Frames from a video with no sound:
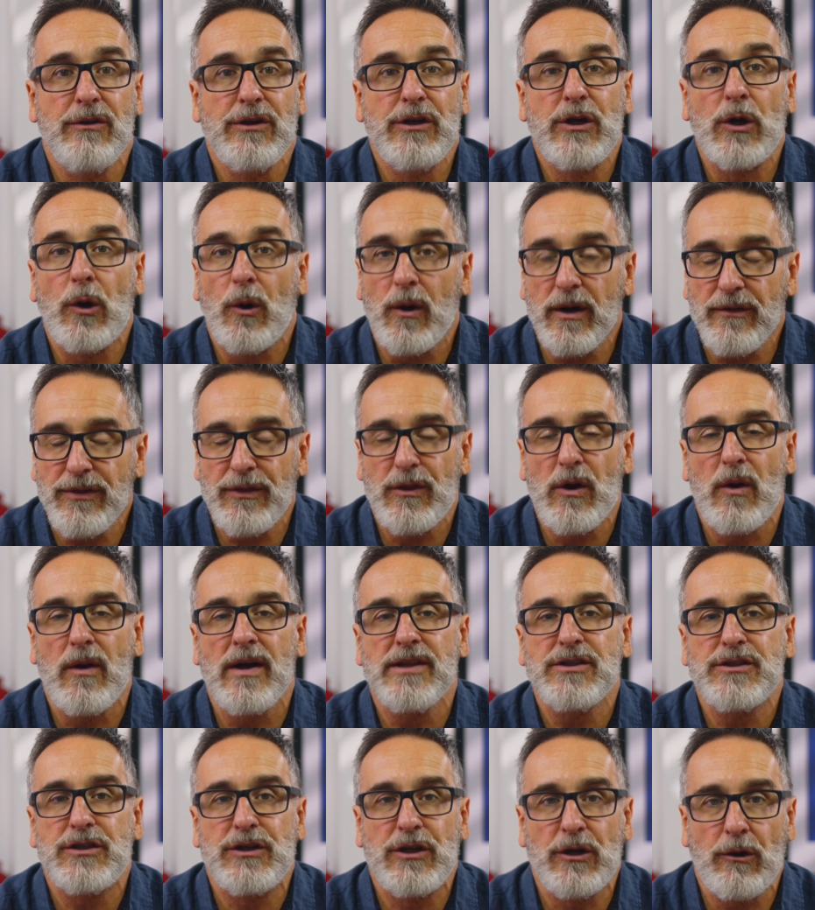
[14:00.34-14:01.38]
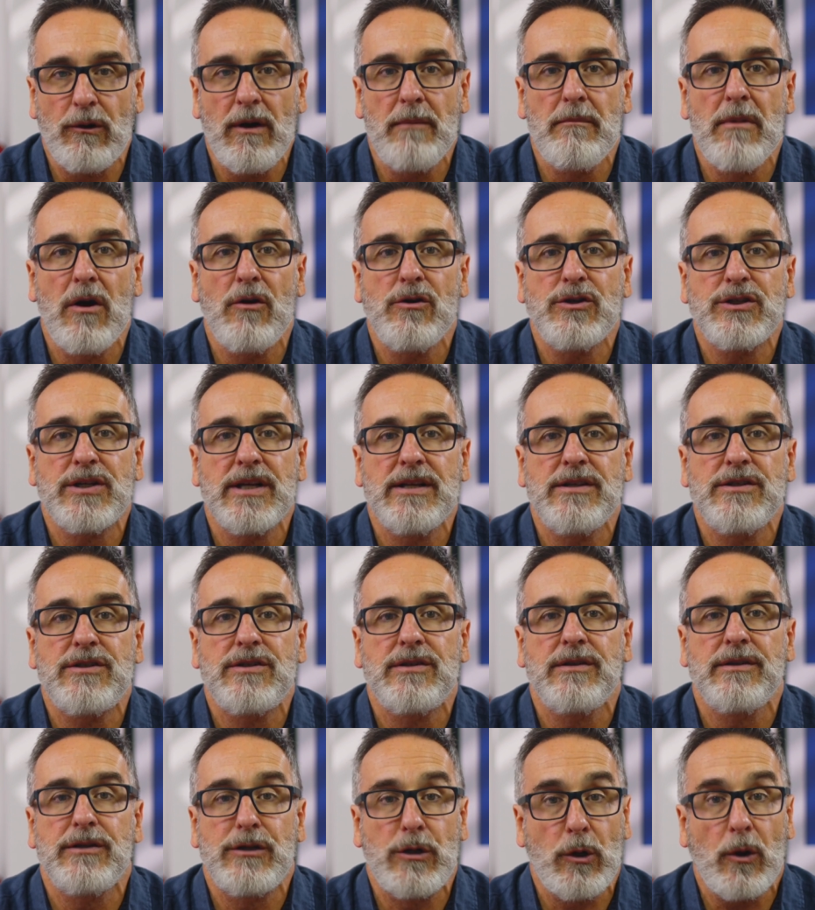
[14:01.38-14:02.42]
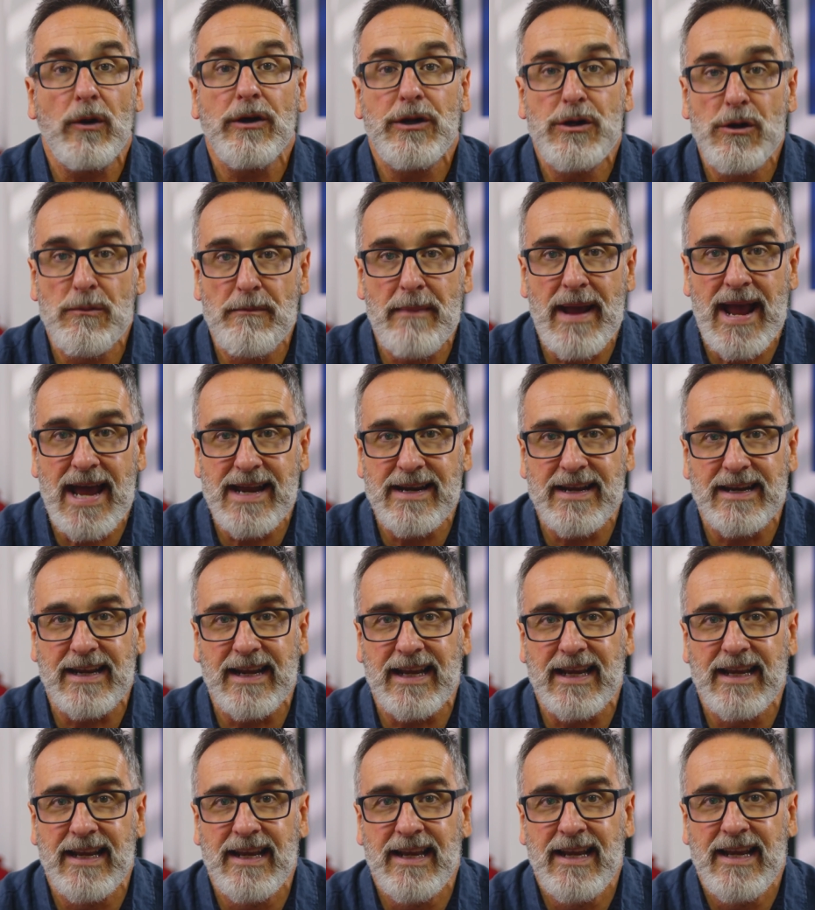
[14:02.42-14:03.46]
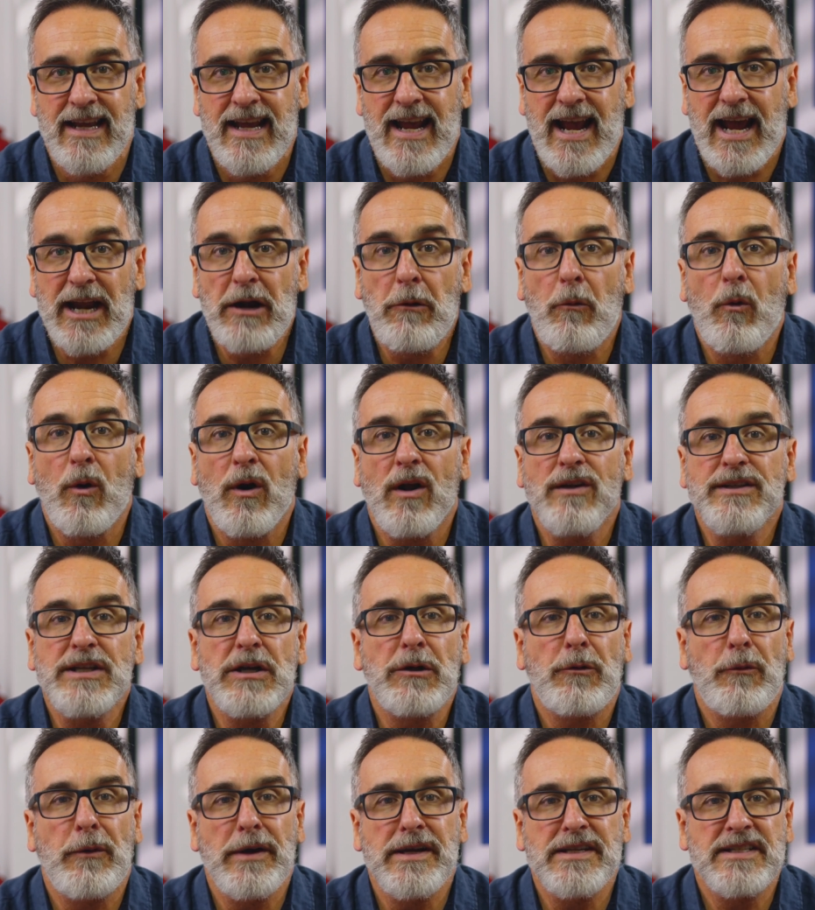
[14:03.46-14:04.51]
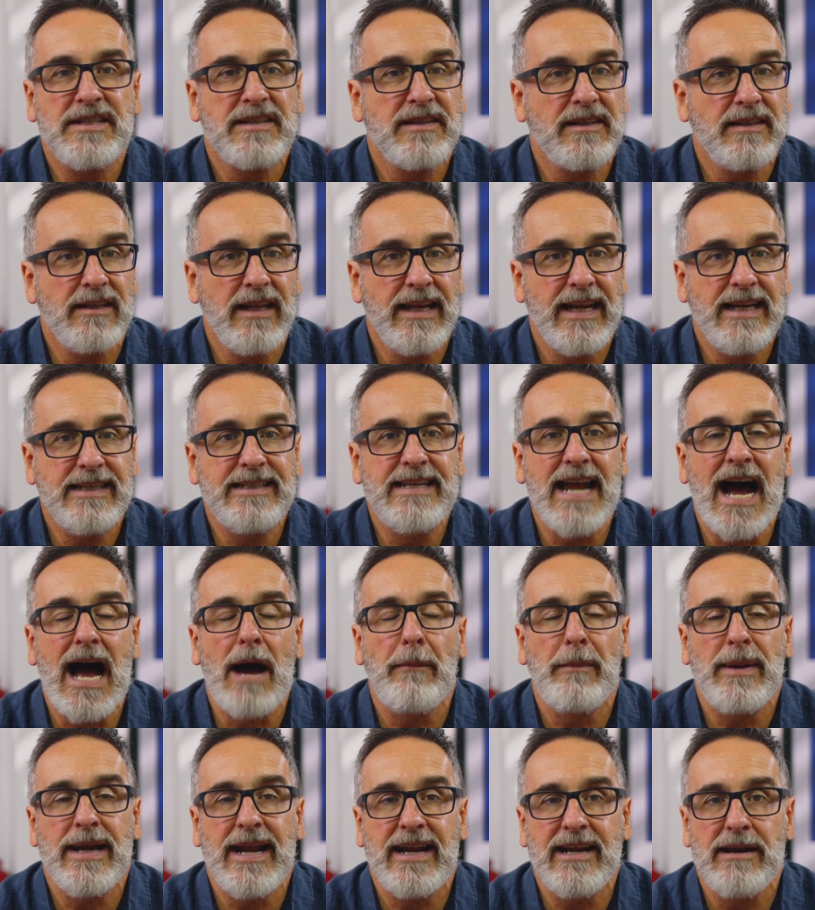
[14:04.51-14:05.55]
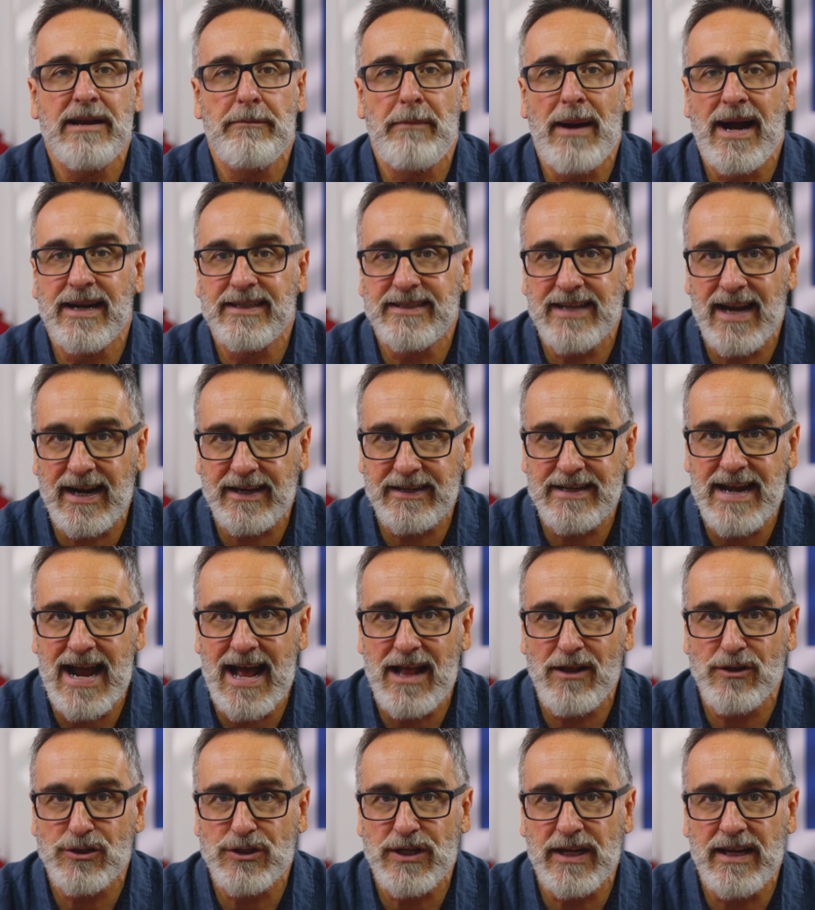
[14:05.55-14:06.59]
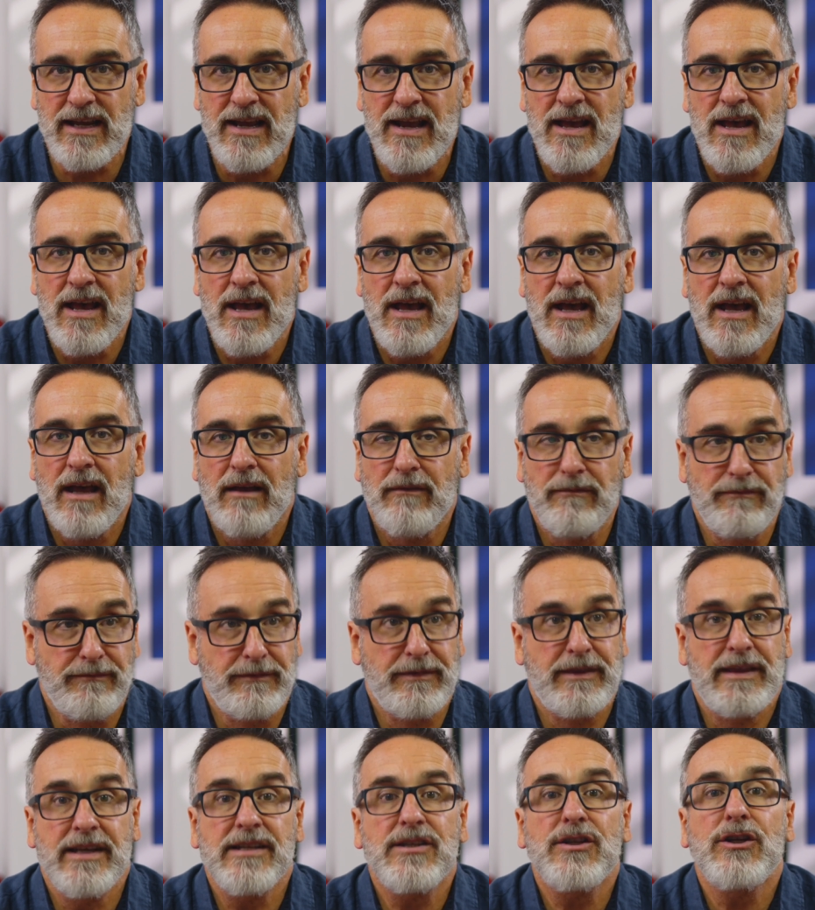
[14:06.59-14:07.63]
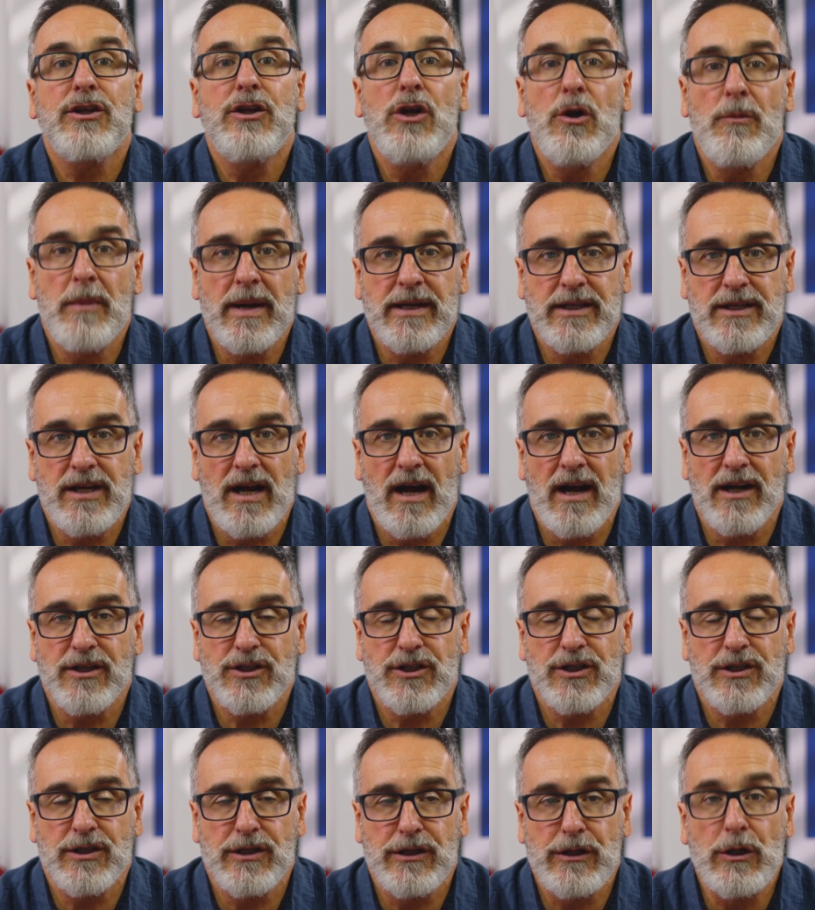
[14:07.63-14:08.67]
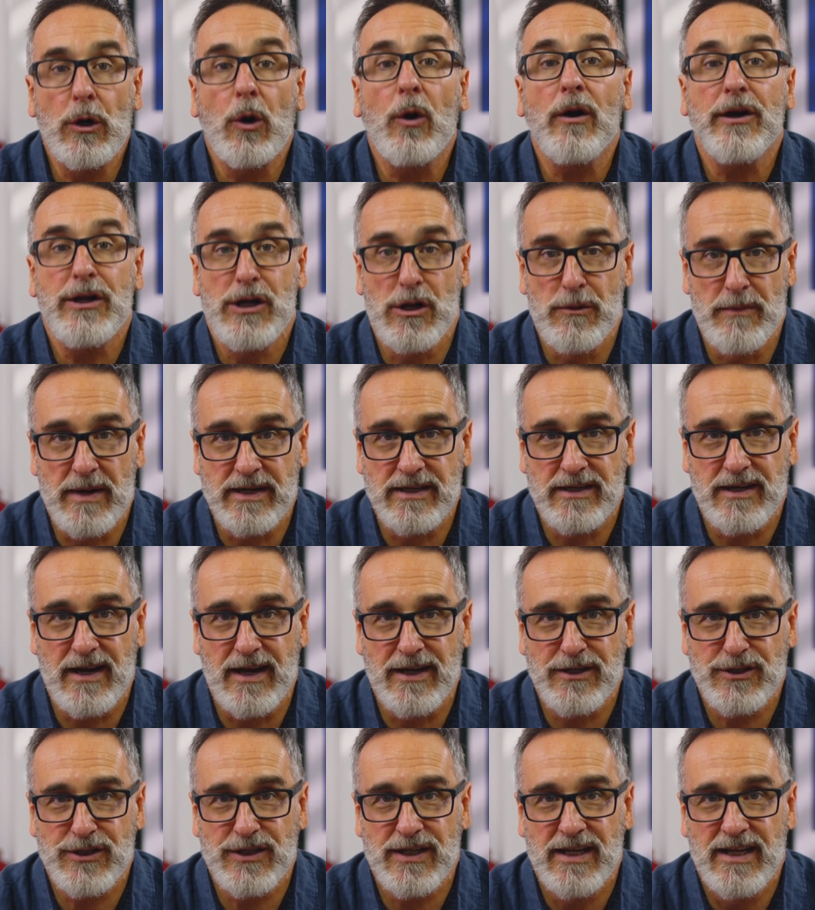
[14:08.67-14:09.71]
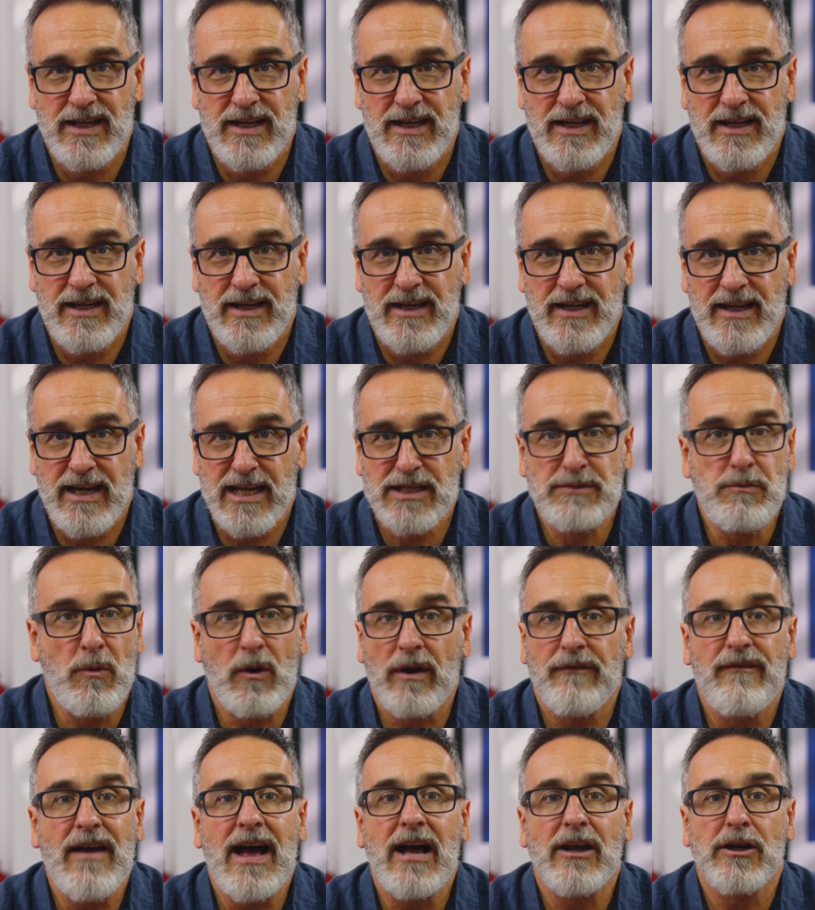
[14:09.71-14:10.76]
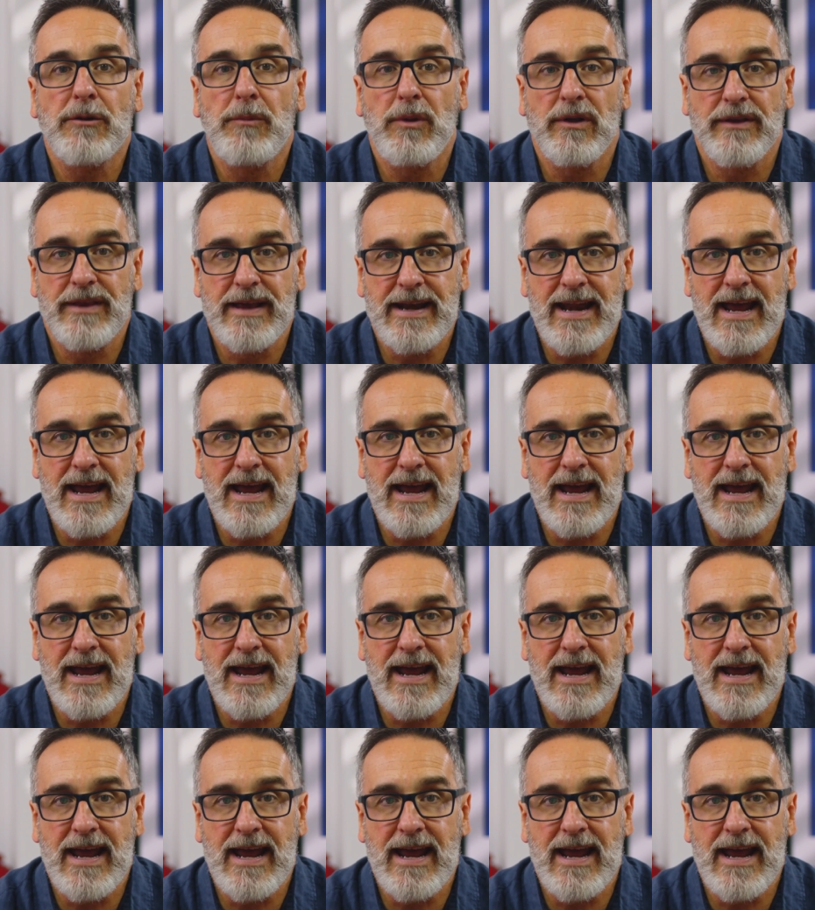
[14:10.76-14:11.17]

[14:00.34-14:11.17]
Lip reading: your thoughts, your emotions, your humanity. In a world increasingly dominated by technology, this human touch, your human touch, is more valuable than